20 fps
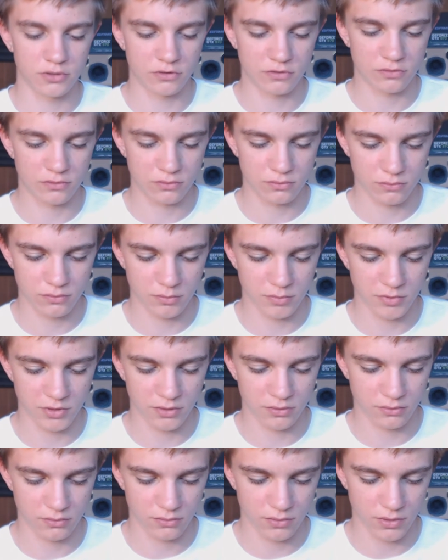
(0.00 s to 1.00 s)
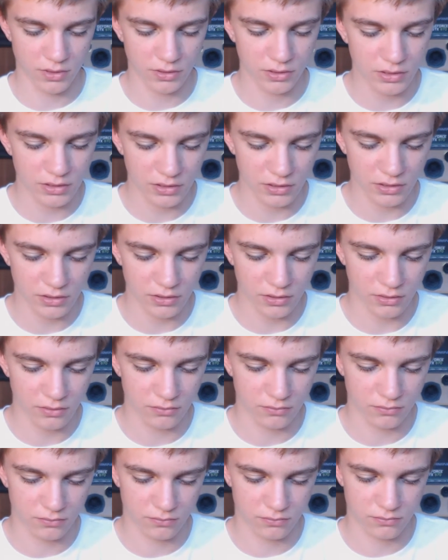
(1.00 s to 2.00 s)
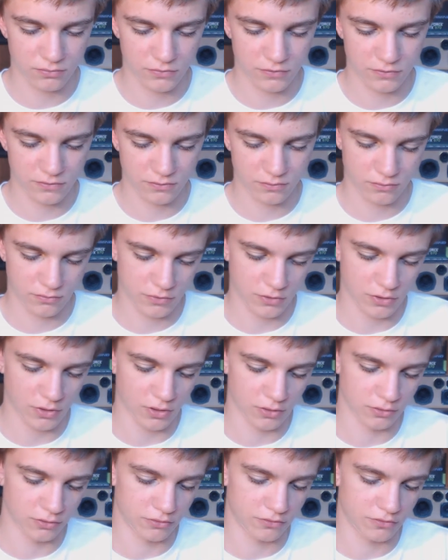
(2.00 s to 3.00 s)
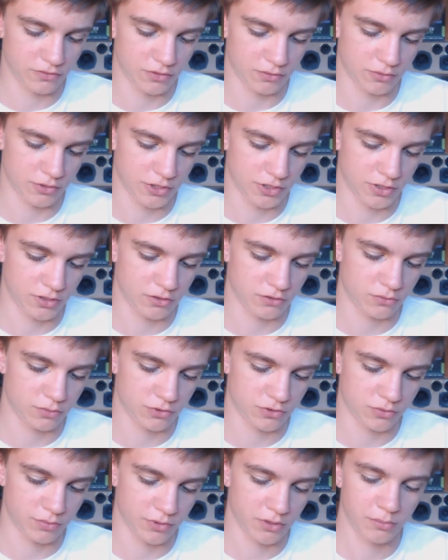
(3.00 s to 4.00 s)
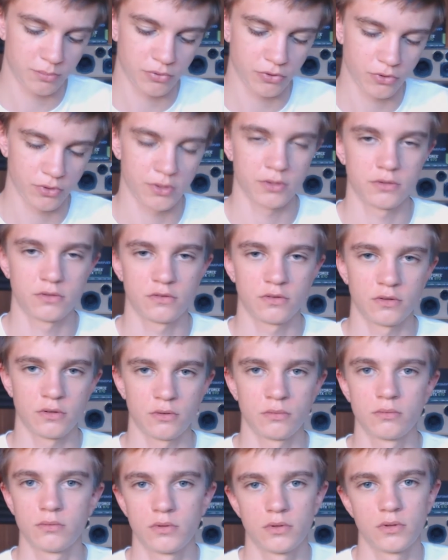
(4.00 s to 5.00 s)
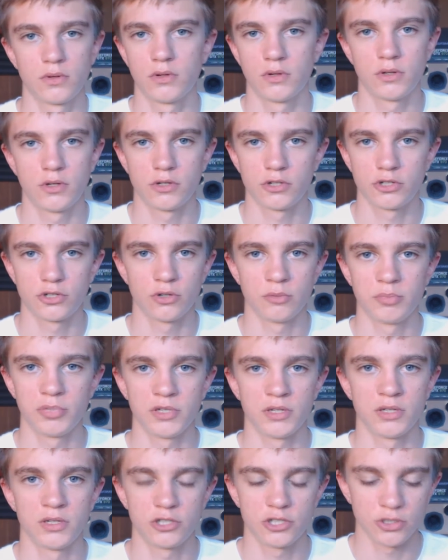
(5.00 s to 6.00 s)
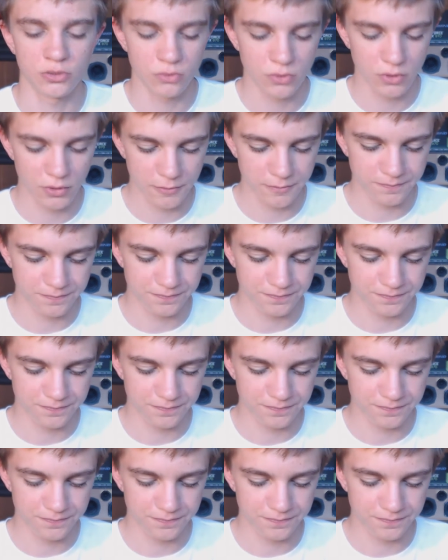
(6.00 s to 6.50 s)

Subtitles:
Just, I mean, LED colors don't change which way you put it, so shouldn't be an issue.